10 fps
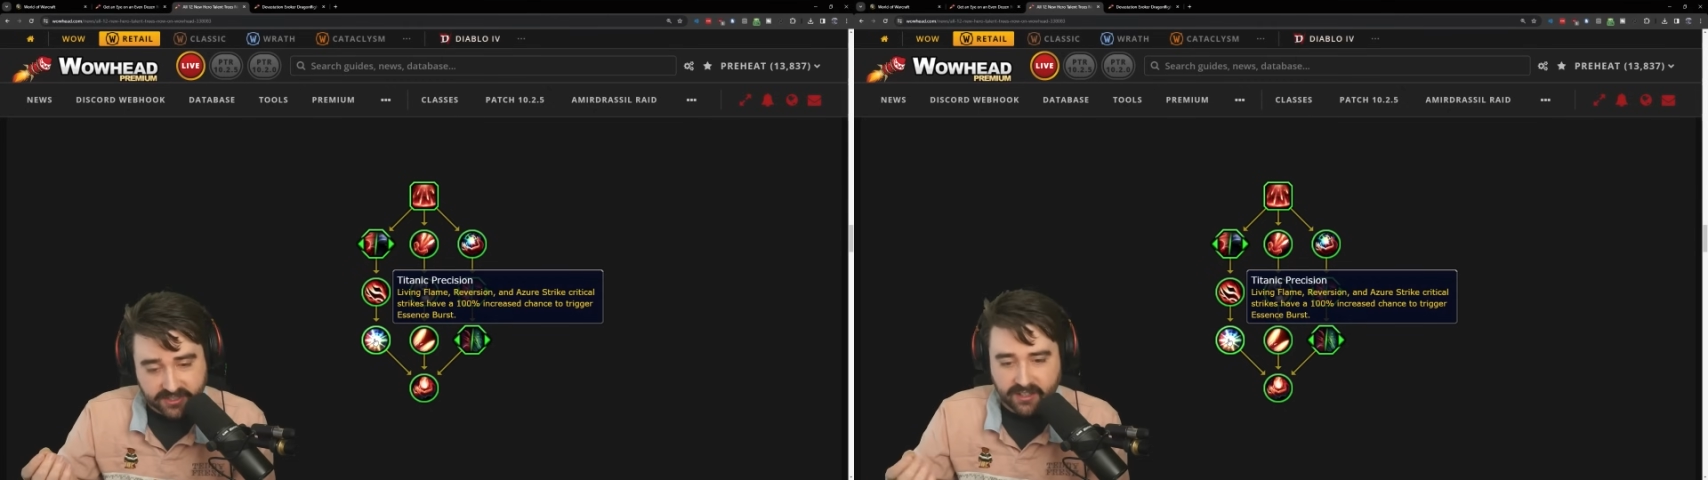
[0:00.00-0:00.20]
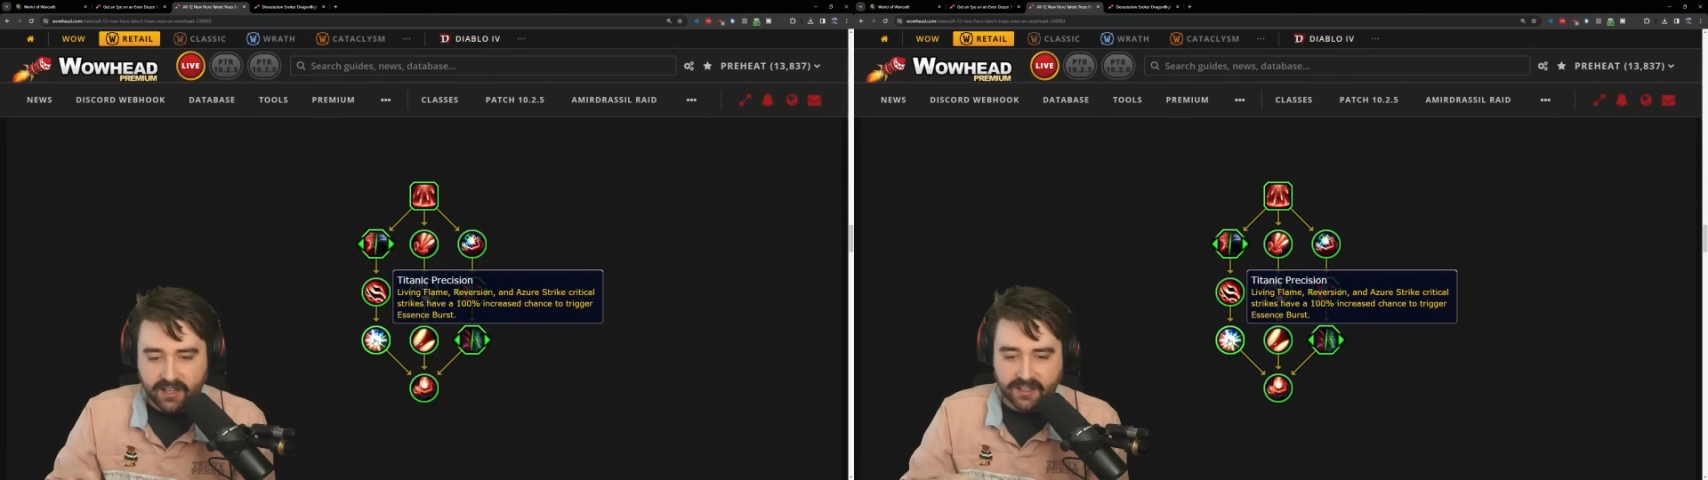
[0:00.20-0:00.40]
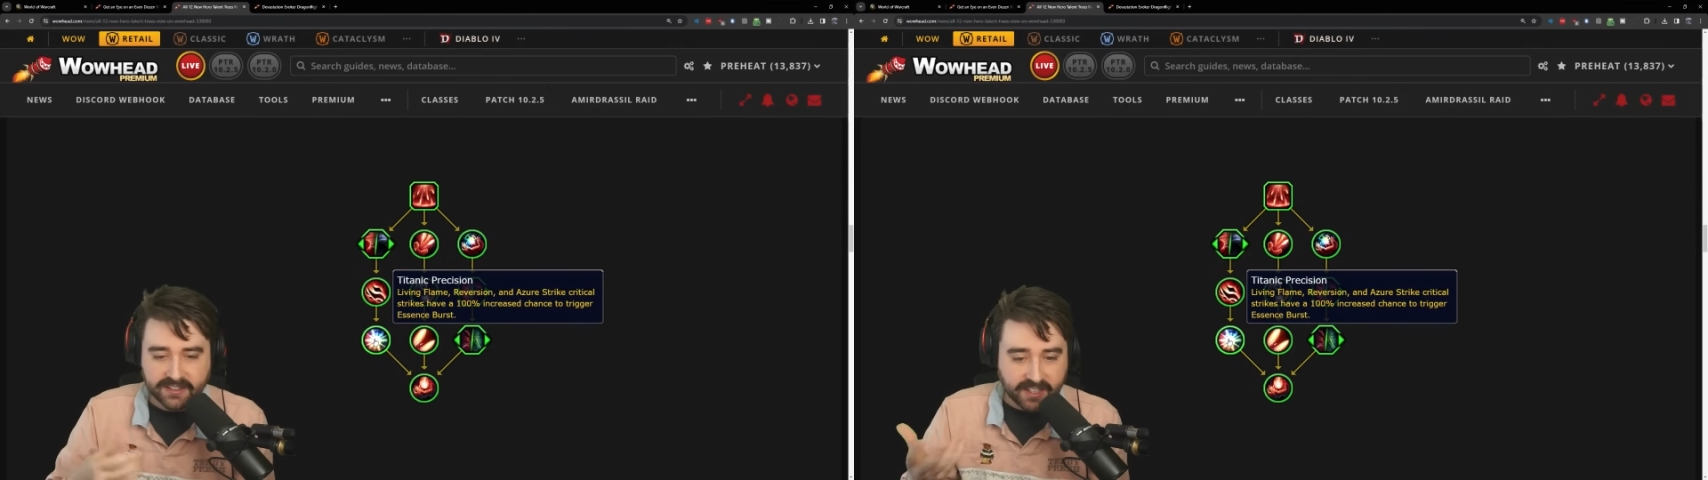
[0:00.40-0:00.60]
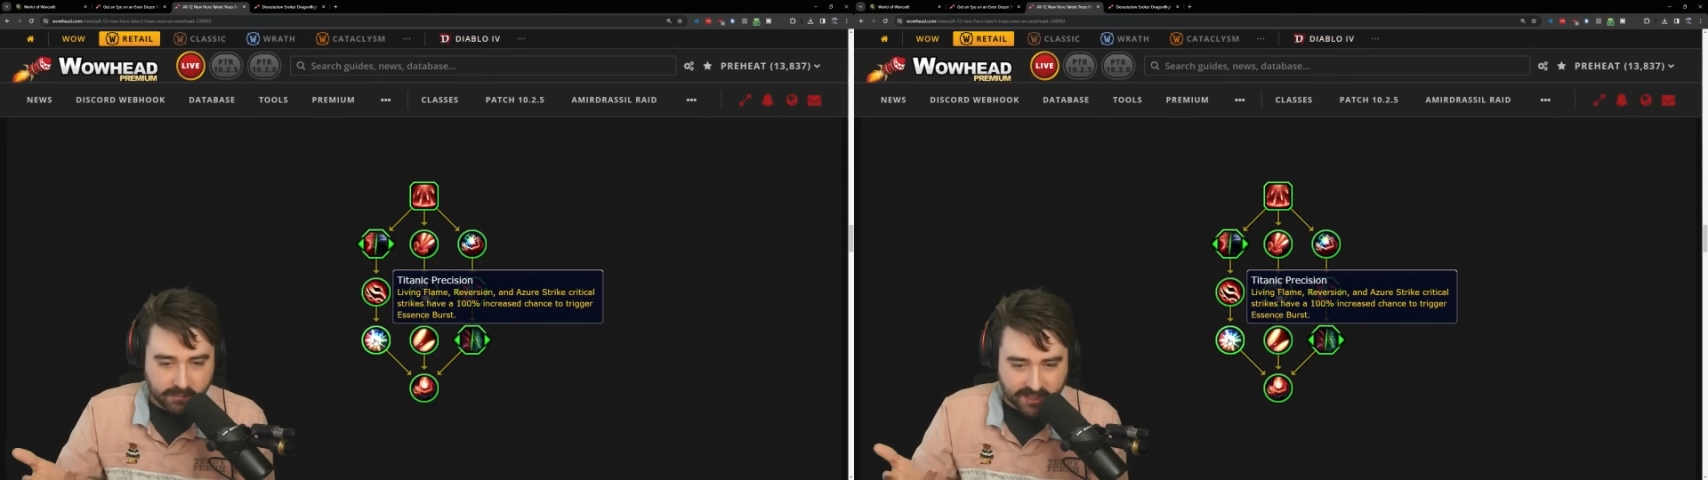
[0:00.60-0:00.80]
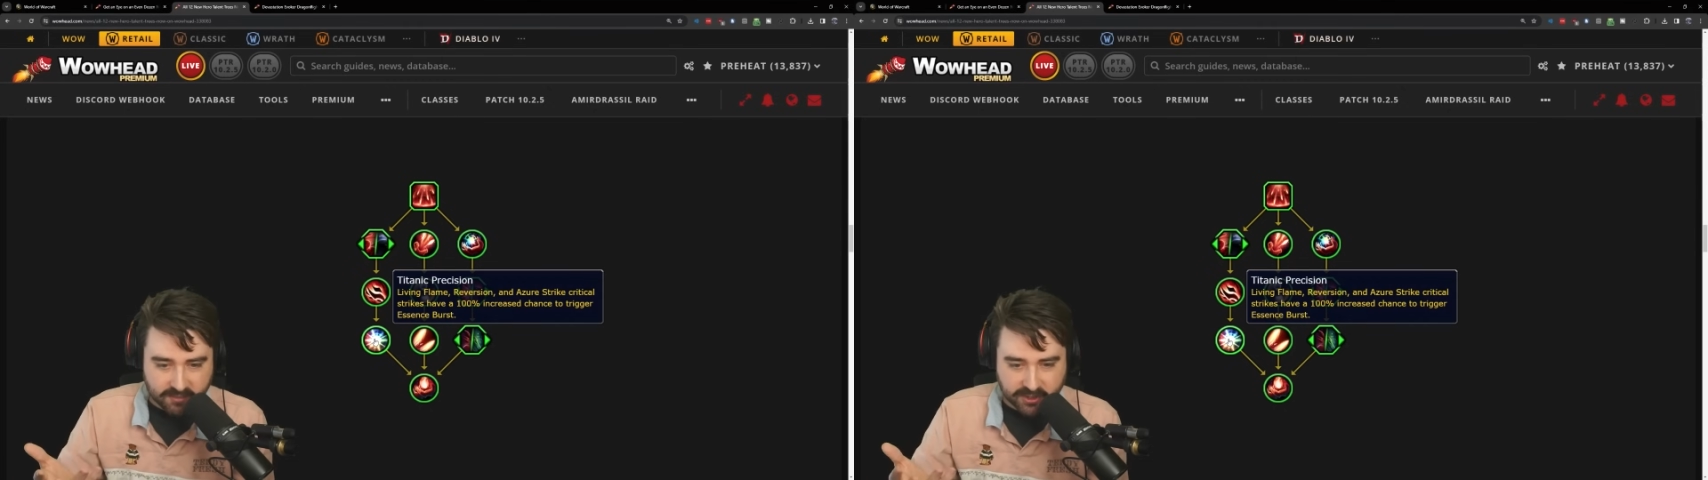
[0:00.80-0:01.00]
I think that
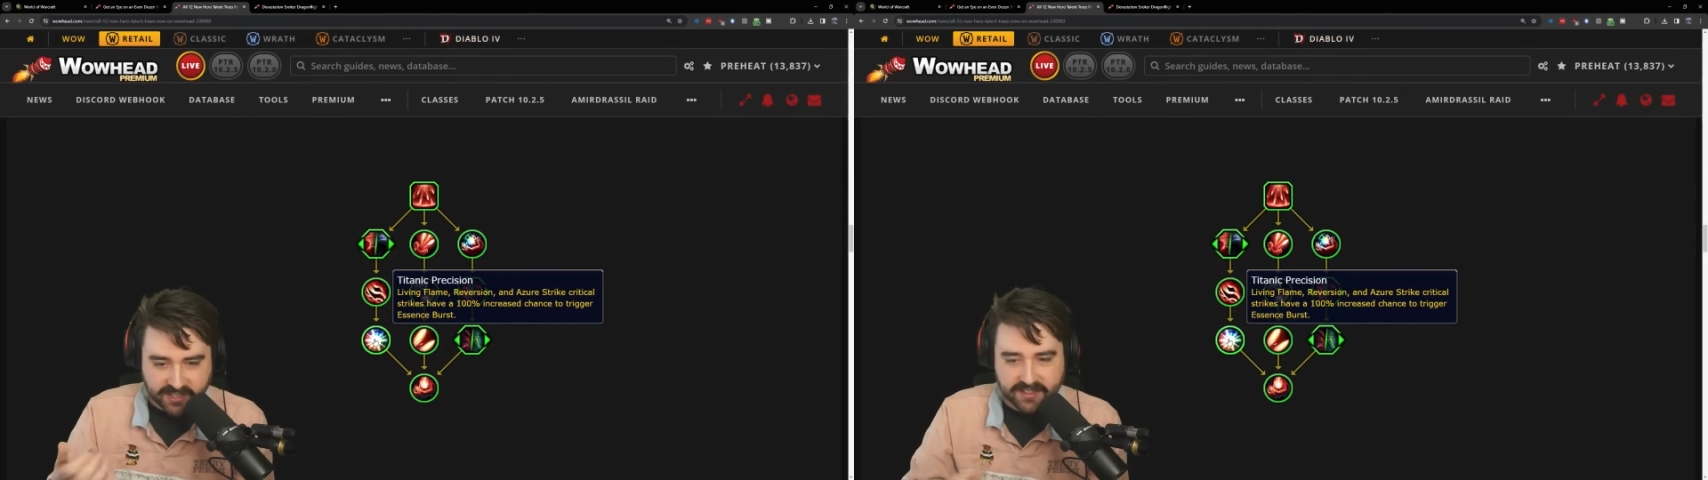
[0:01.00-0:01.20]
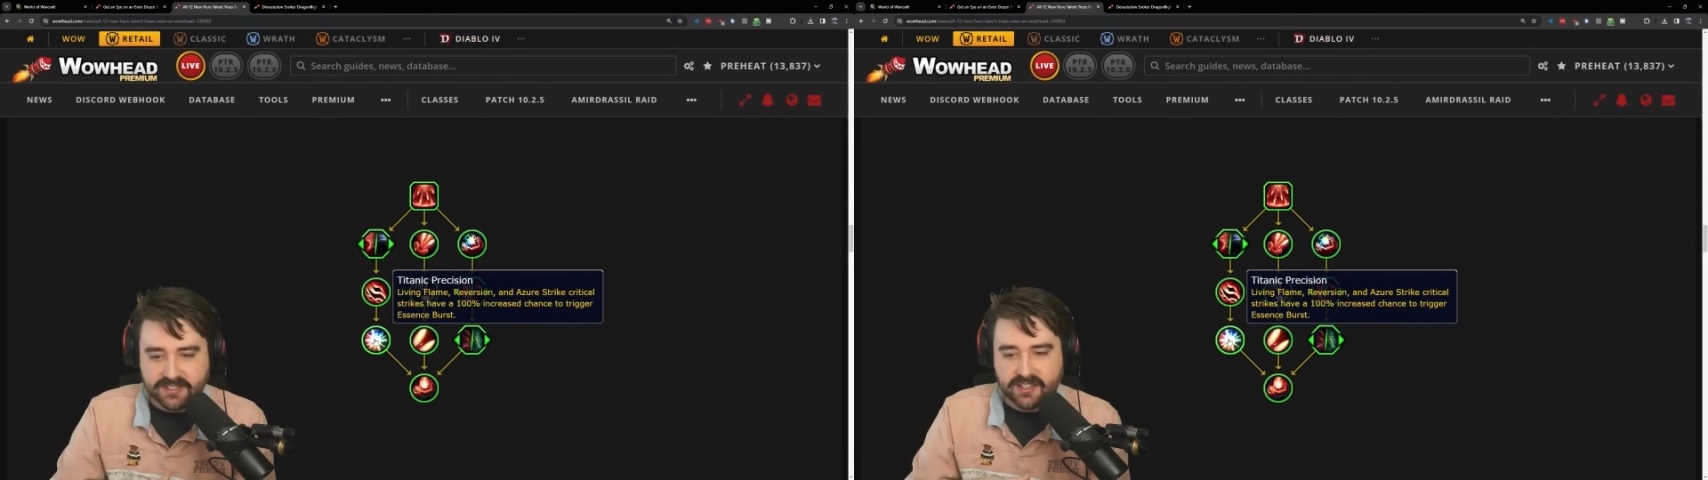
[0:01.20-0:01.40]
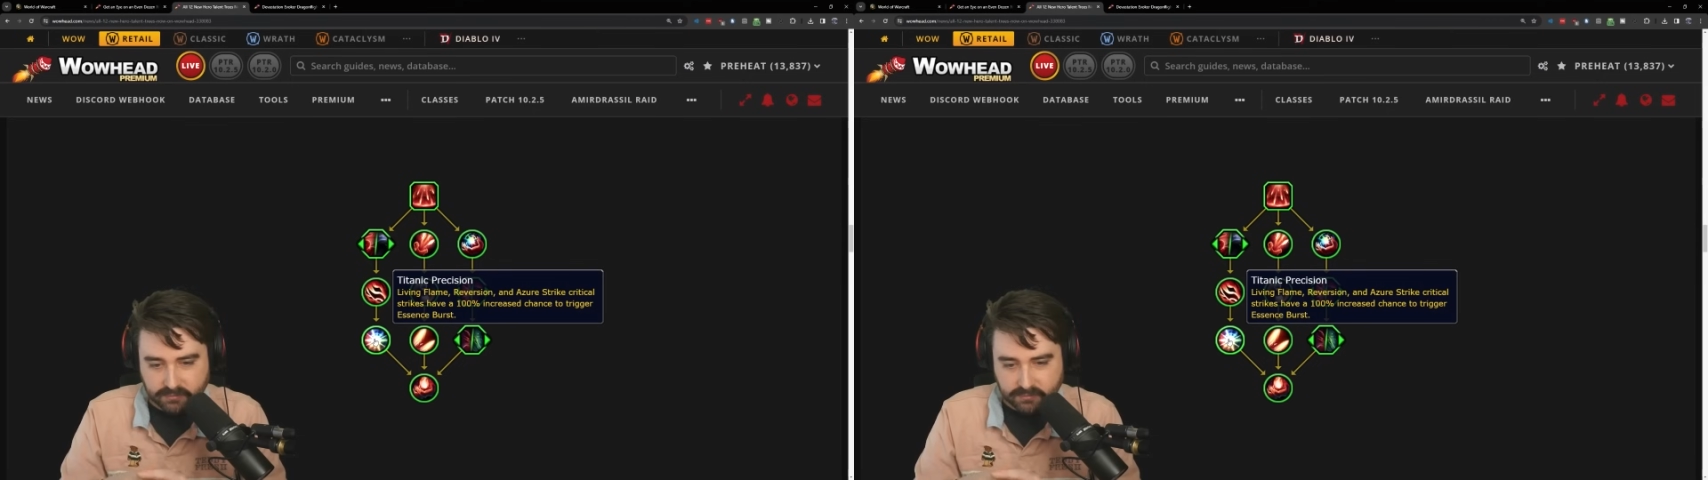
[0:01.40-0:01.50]
makes more sense.